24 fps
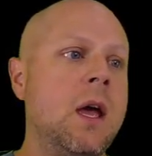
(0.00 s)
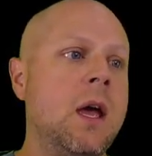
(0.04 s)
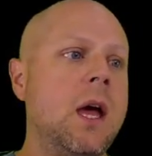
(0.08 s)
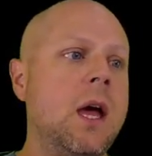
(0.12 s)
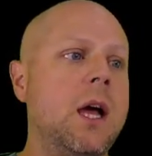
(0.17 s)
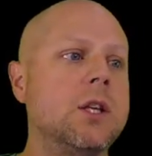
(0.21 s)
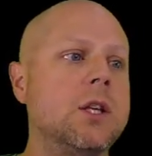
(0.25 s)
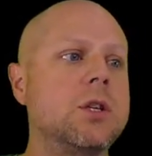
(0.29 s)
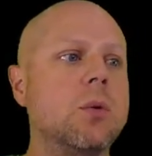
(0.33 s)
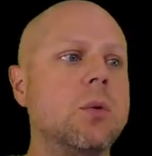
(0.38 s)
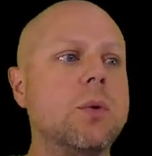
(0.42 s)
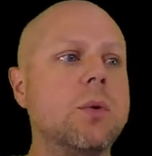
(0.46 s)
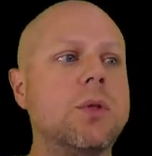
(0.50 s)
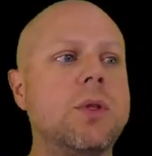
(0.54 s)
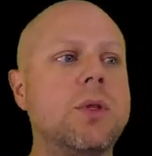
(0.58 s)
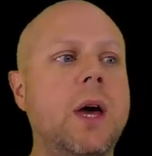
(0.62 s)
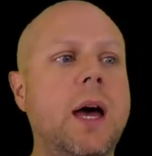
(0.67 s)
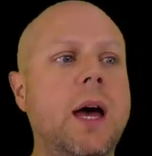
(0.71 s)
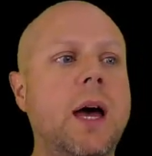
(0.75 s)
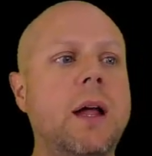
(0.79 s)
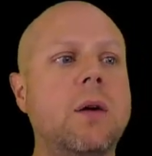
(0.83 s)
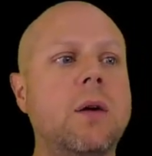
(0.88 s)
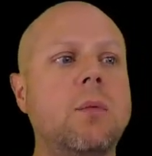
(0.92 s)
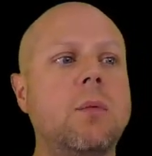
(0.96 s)
And so with
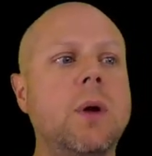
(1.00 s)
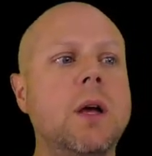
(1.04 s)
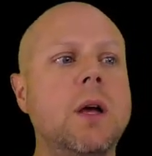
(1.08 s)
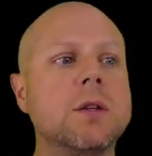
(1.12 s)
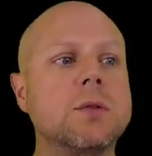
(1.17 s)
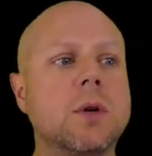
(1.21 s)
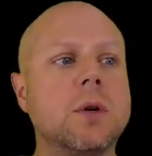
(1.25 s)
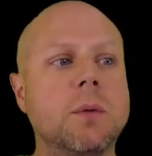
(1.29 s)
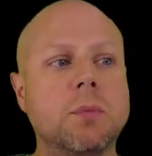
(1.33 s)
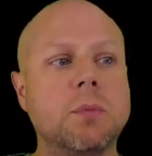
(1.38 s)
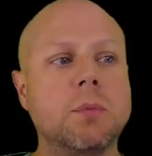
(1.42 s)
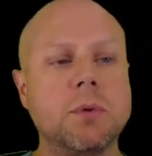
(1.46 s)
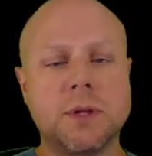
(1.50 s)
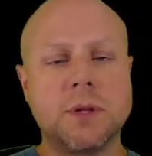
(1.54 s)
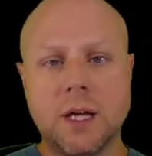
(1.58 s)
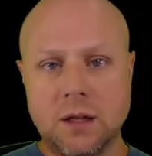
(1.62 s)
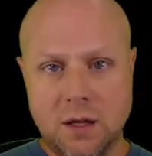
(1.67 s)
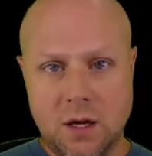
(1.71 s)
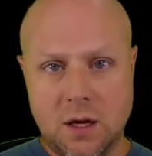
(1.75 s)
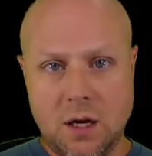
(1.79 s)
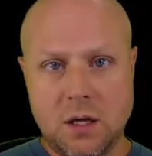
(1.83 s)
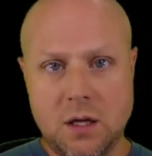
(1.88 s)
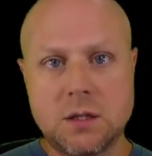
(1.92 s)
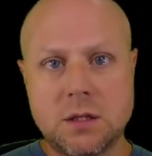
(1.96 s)
that, we also end up with that
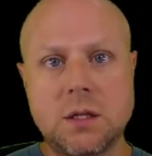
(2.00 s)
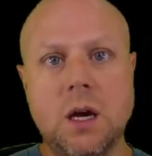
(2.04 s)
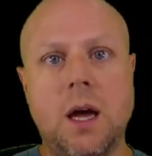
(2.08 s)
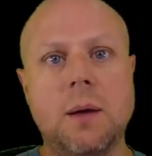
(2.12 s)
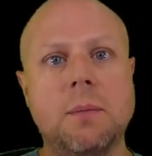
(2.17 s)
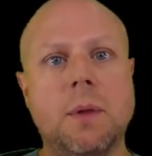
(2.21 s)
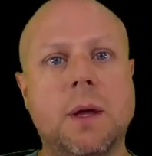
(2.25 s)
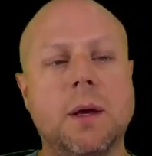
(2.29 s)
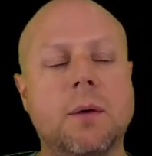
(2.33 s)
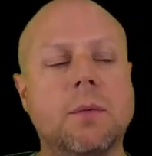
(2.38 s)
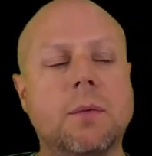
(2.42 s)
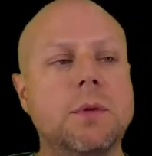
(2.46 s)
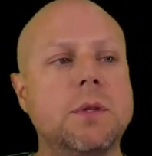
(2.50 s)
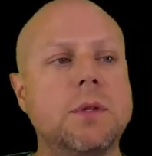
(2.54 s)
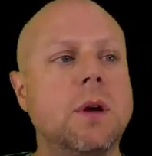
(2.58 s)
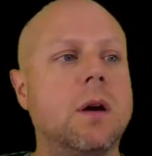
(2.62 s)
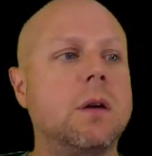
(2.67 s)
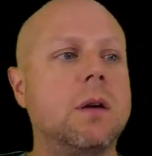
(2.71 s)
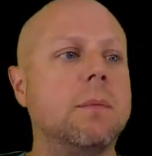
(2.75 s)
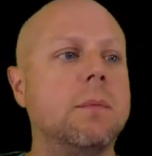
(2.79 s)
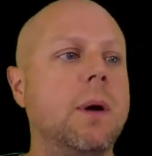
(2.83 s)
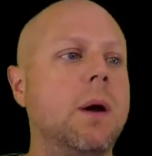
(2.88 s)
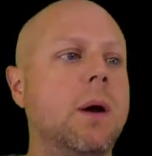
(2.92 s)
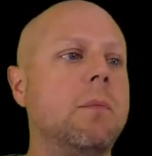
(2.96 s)
lost time like we
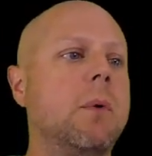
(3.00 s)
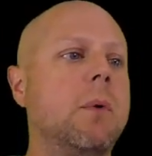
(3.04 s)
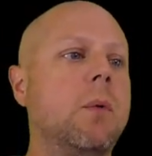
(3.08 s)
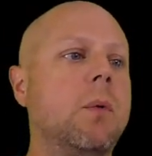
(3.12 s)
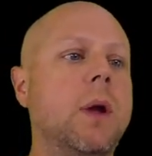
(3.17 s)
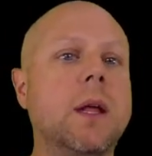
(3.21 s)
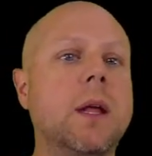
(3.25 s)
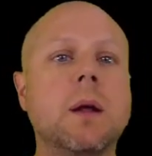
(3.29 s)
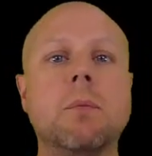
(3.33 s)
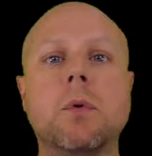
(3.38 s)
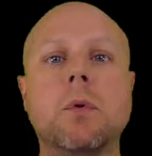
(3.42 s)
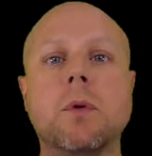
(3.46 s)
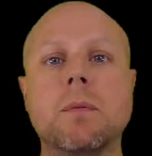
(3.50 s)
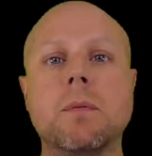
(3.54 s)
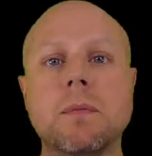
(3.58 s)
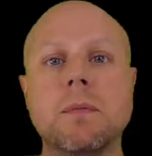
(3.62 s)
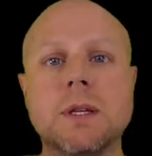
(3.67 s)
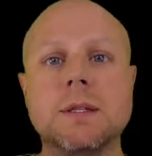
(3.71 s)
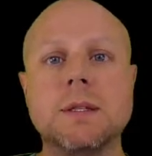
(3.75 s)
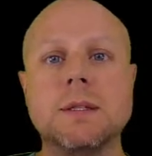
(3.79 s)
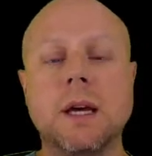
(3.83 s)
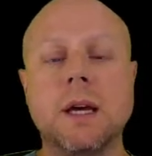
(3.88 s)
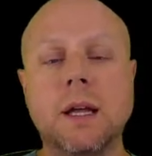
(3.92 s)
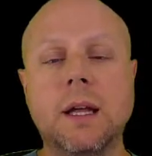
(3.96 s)
talked about, but we end up with
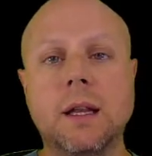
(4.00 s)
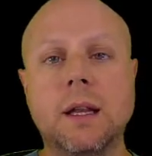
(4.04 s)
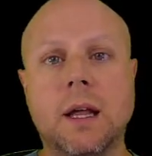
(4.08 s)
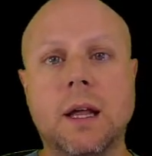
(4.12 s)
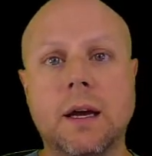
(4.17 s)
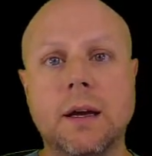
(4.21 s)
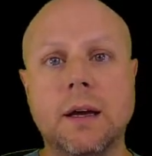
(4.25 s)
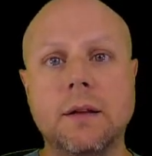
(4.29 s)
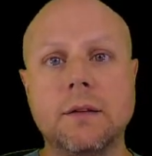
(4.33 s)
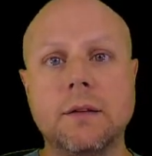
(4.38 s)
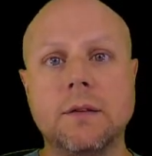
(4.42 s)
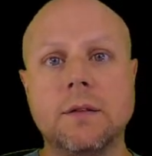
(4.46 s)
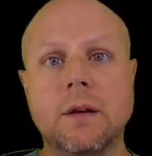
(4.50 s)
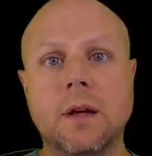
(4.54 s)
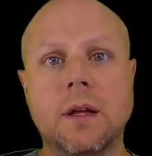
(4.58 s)
missed deadlines.